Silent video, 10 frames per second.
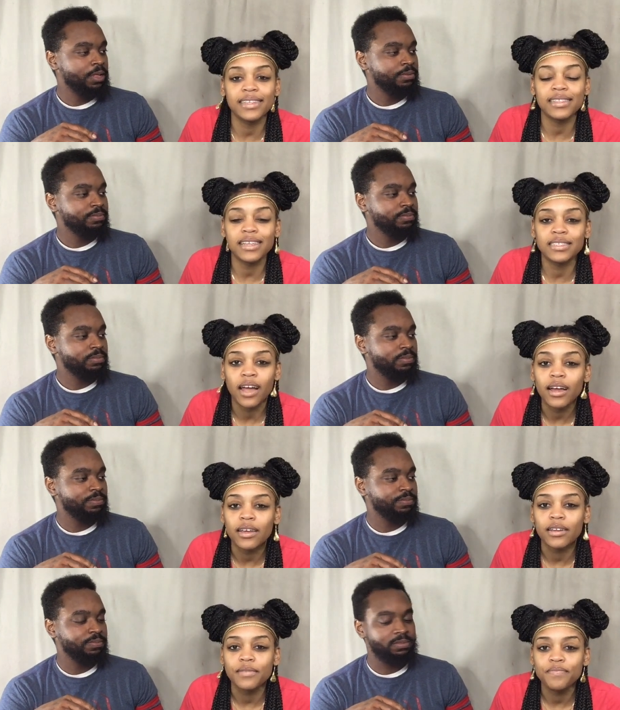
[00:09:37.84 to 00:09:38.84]
Speaker 1: that that's not
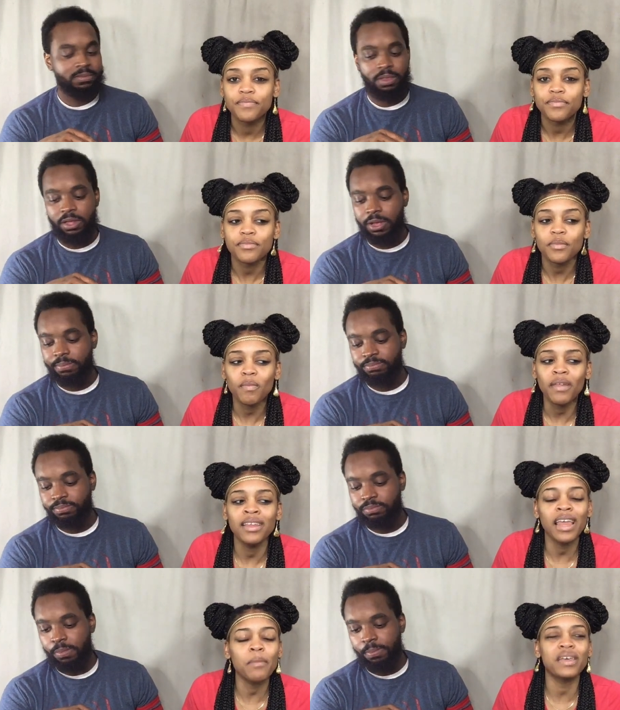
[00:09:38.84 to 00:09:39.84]
good. Yeah.
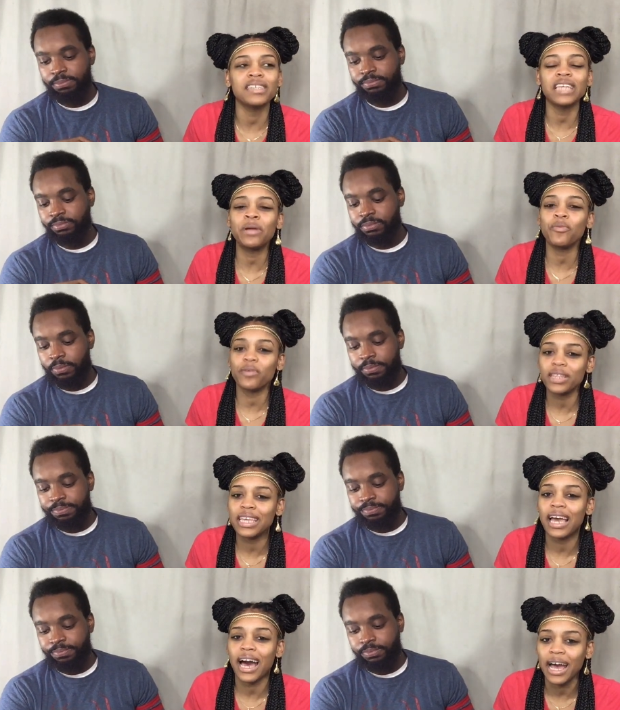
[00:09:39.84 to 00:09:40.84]
Like because they
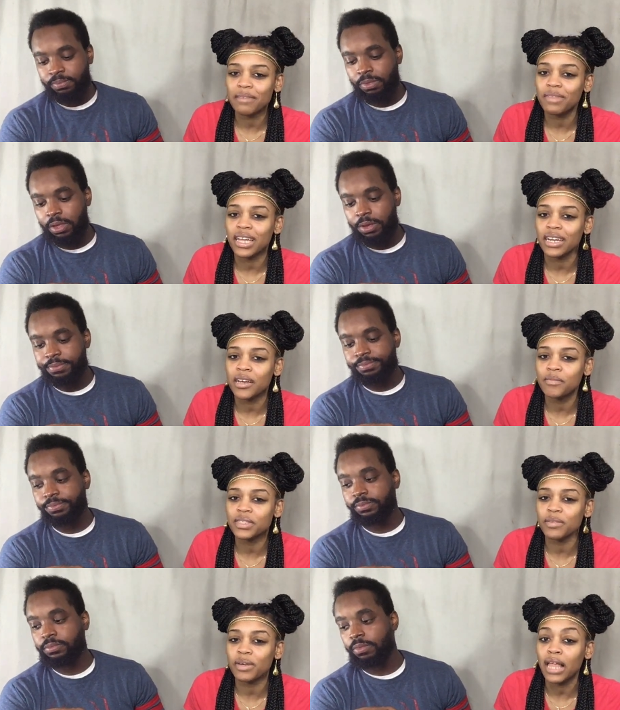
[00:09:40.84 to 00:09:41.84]
really hype that up
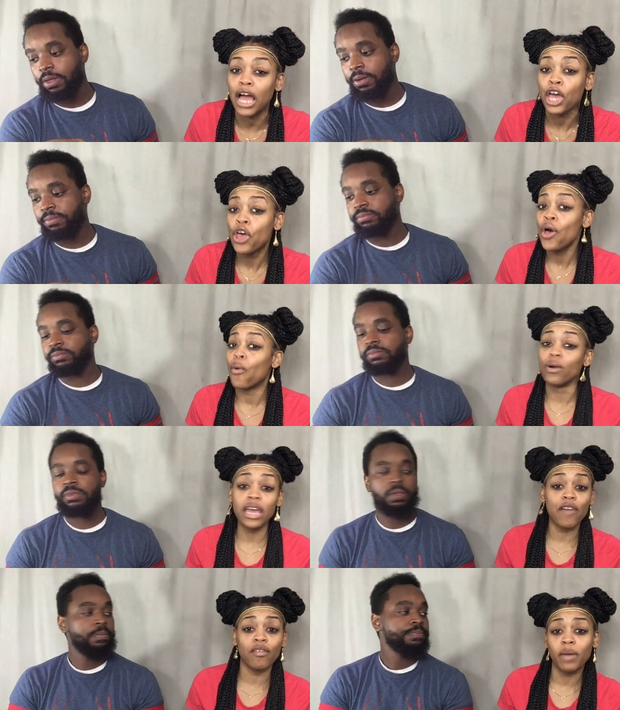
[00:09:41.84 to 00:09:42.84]
to be like, we
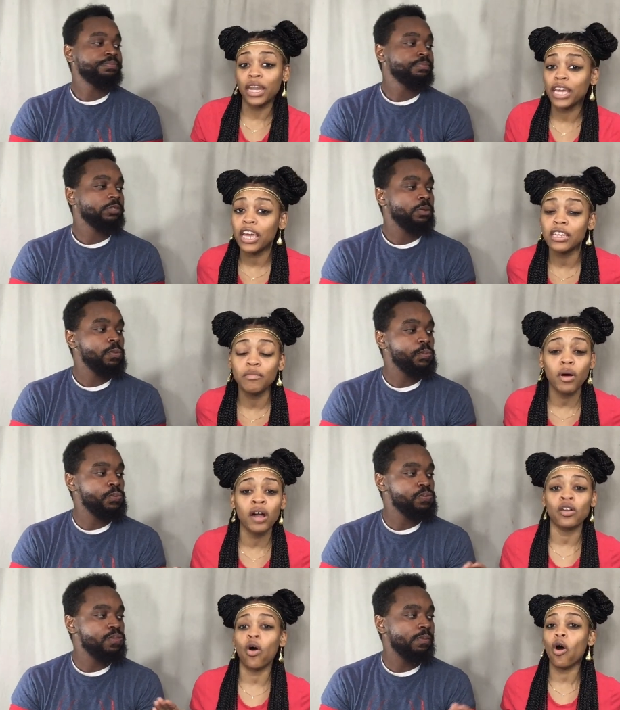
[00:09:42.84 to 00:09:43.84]
haven't made a candy bar
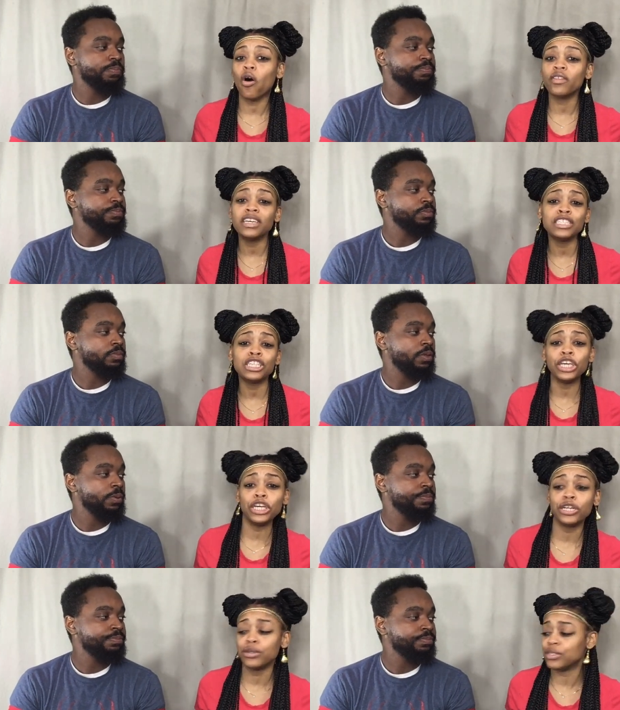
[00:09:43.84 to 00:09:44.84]
in all these
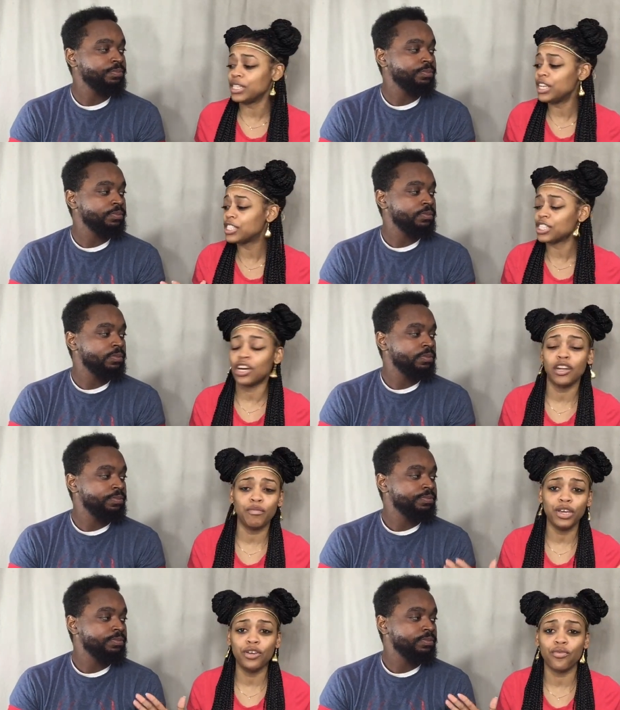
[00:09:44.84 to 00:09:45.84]
years, and it's gonna
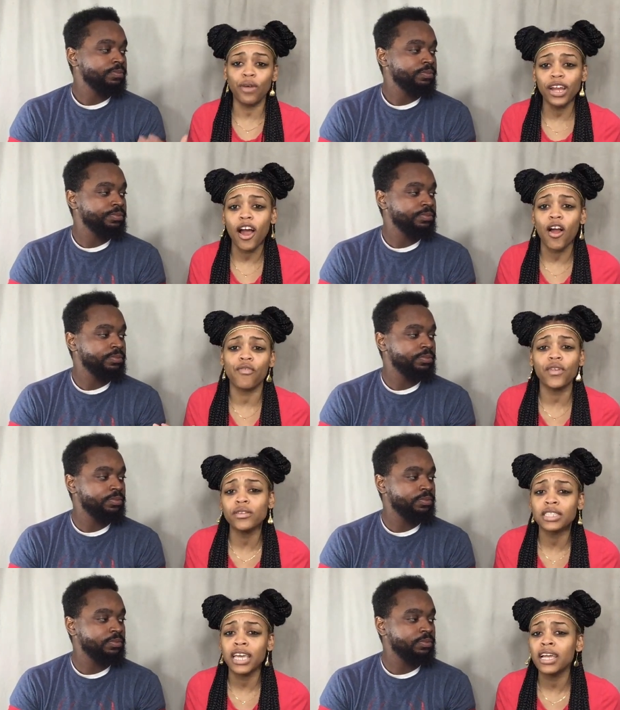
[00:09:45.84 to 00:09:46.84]
be great. Our
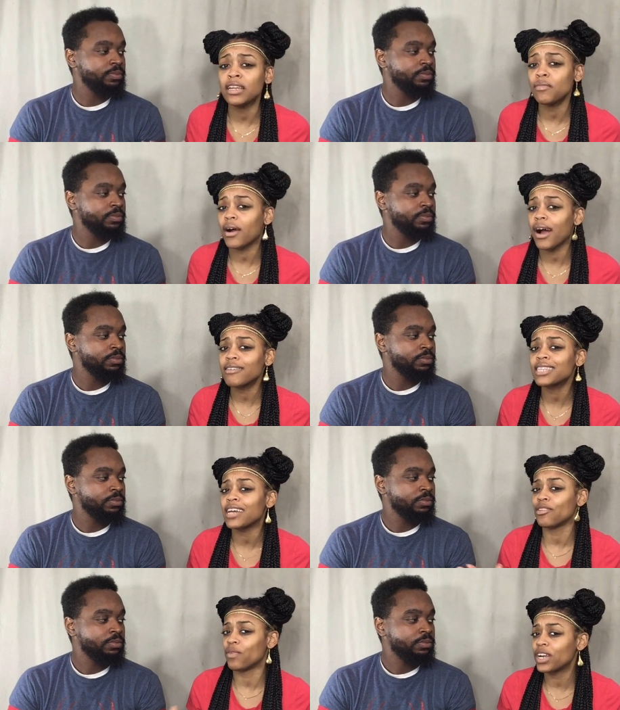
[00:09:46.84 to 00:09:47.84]
first candy bar outside
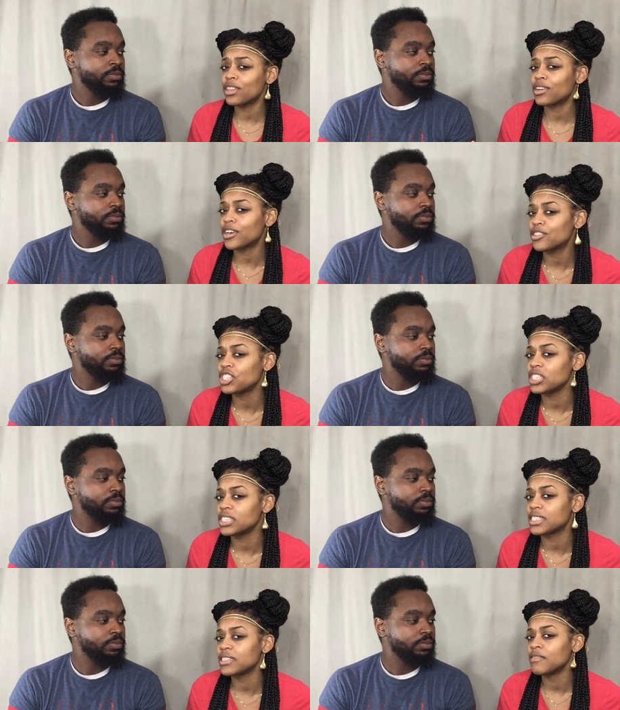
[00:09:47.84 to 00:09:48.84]
the regular
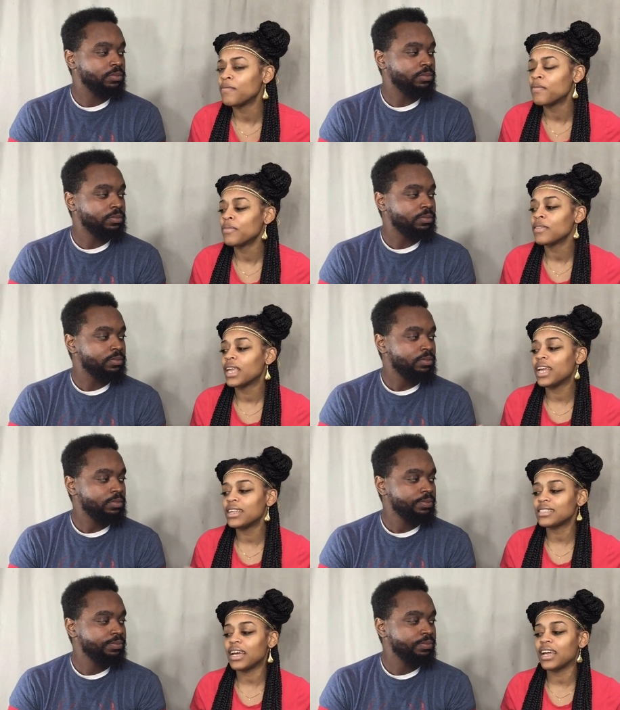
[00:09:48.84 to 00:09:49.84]
Hershey's, and
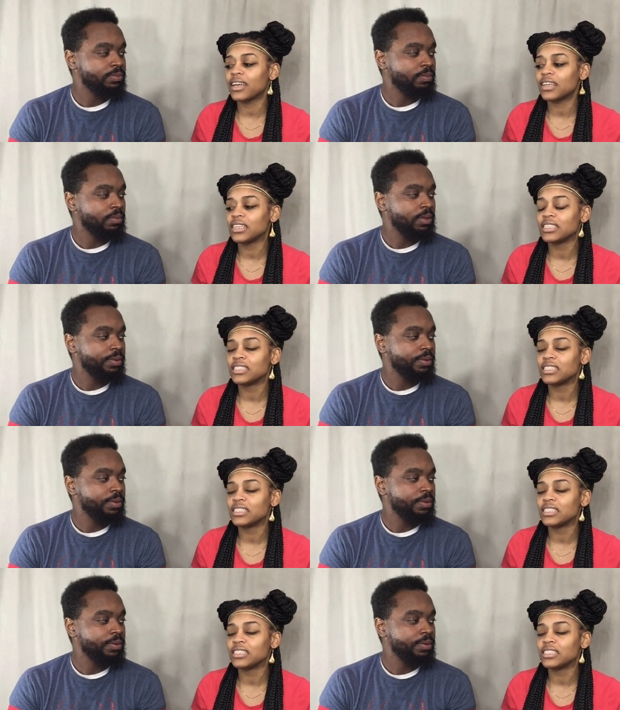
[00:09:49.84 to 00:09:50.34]
it's like,